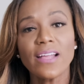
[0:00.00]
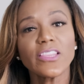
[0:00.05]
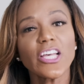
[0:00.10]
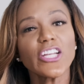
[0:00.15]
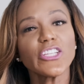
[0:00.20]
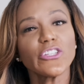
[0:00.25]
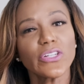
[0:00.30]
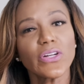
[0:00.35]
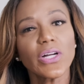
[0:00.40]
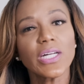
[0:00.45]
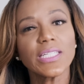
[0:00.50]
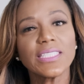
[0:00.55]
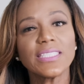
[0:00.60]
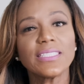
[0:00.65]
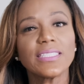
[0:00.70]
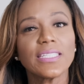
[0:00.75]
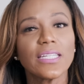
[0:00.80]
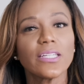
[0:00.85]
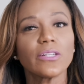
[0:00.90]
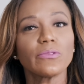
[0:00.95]
that you're going to
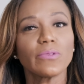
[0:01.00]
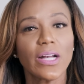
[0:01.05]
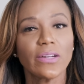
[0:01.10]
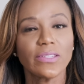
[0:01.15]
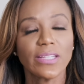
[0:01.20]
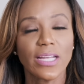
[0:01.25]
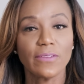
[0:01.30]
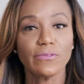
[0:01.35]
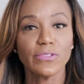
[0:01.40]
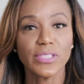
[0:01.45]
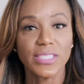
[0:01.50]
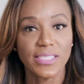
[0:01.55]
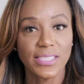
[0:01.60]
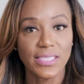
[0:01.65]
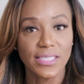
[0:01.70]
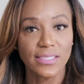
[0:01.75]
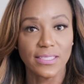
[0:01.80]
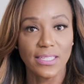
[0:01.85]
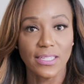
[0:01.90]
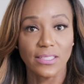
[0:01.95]
see around every
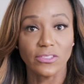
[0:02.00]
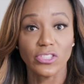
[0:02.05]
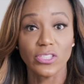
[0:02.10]
season.